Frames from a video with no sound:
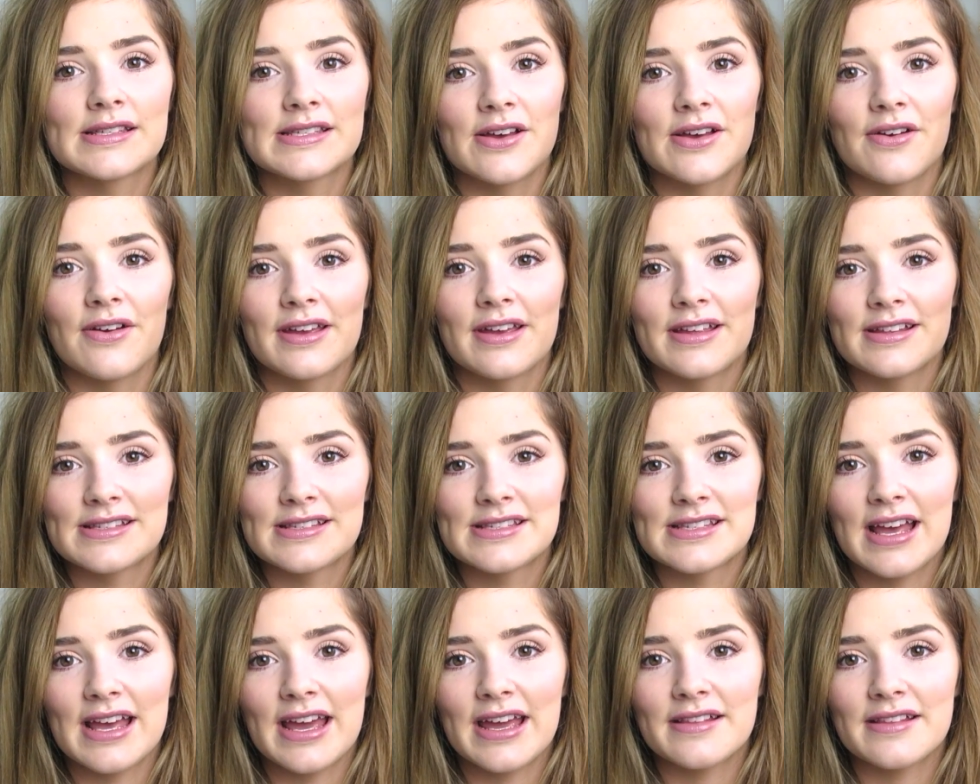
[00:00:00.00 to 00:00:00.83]
So I can
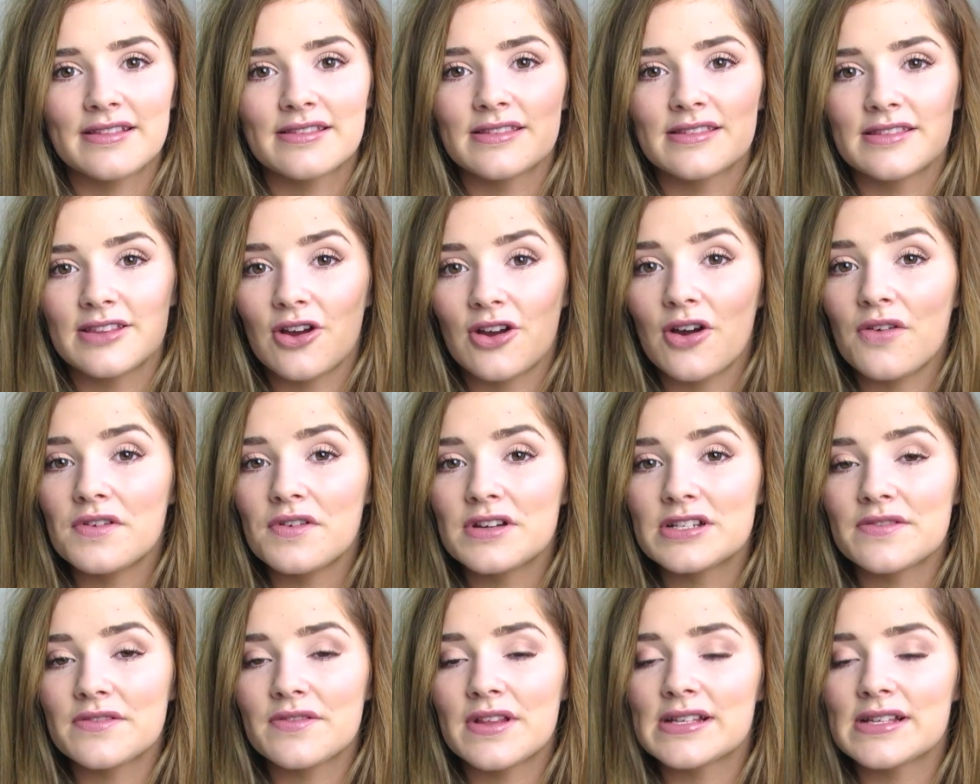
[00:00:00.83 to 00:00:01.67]
say the coverage
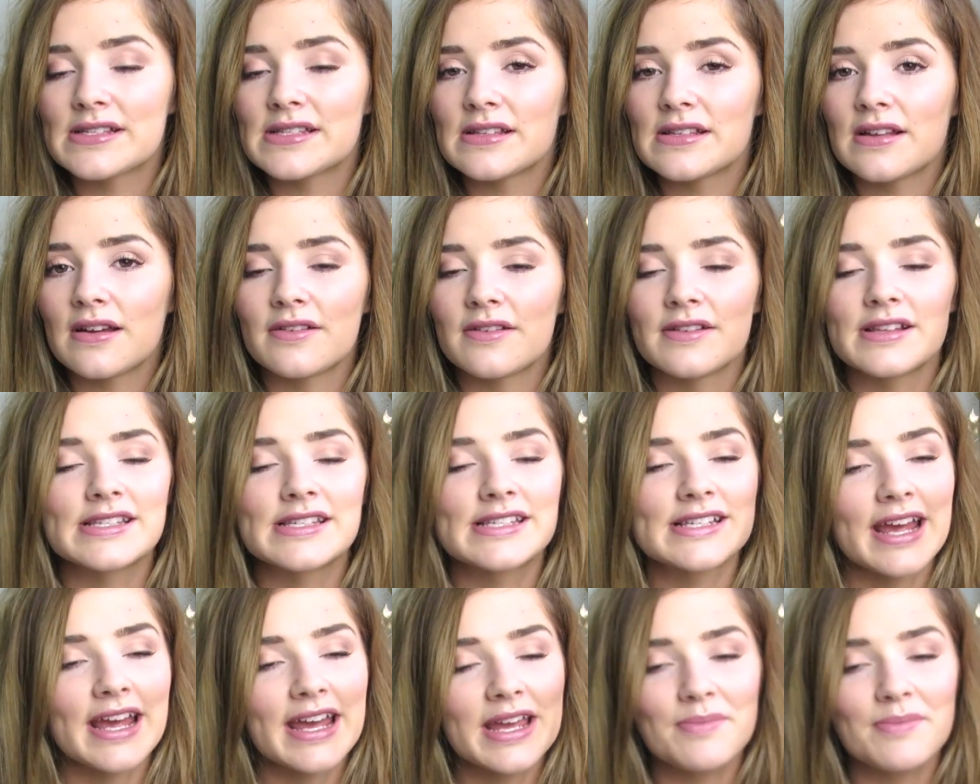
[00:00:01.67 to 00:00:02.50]
of this, or the
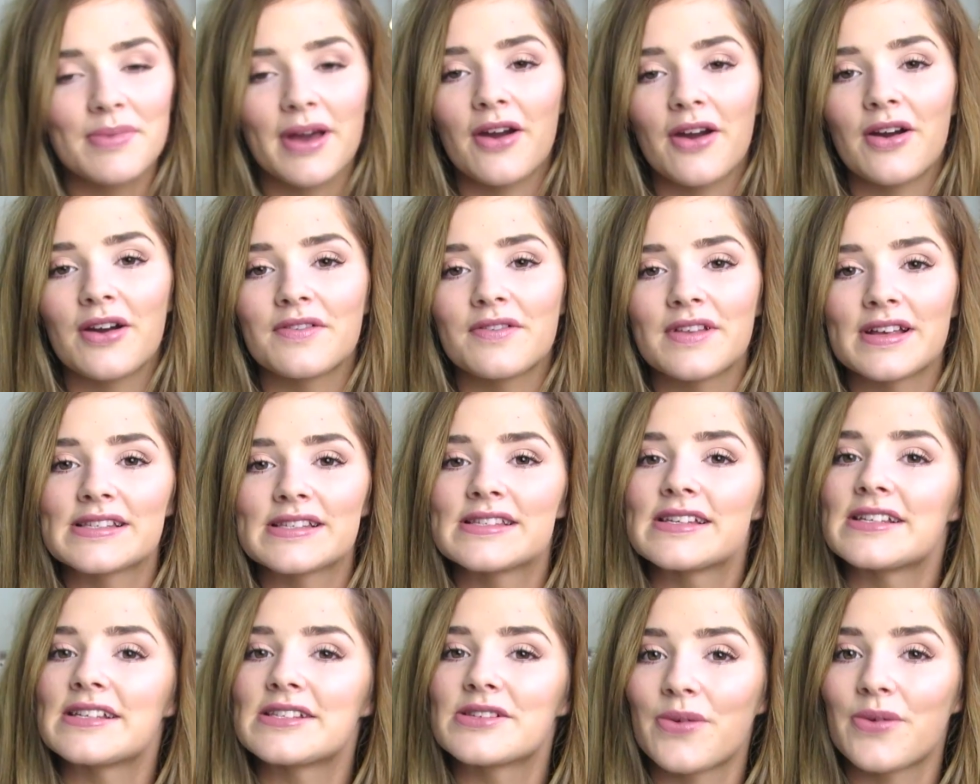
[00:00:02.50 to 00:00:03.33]
staying power of this,
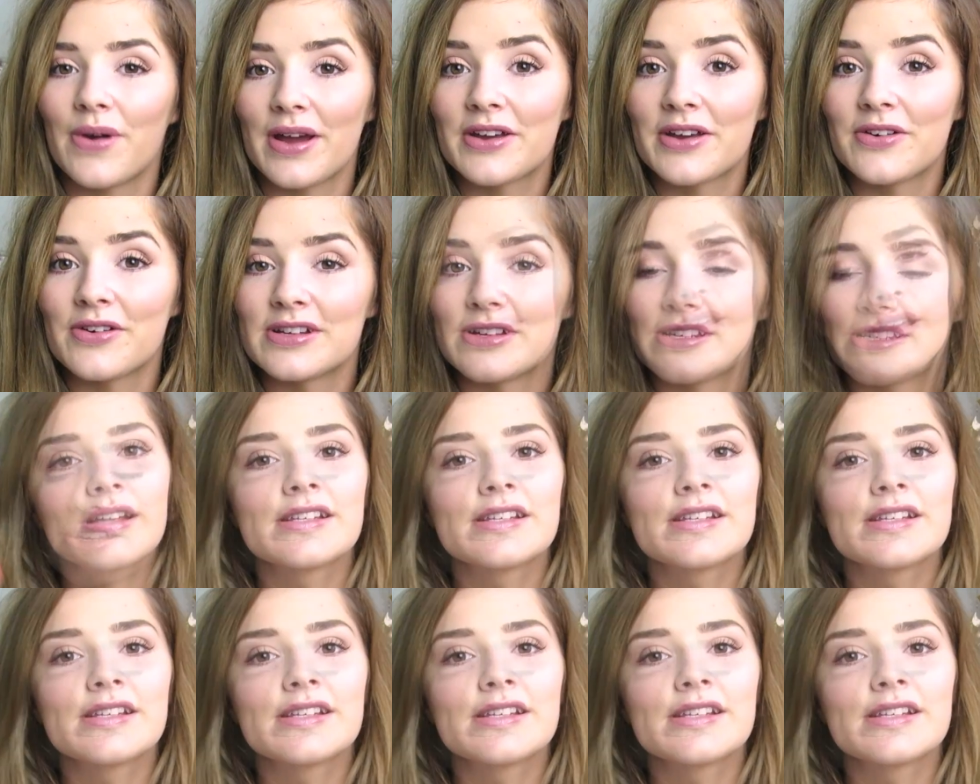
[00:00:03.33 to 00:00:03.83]
is quite good.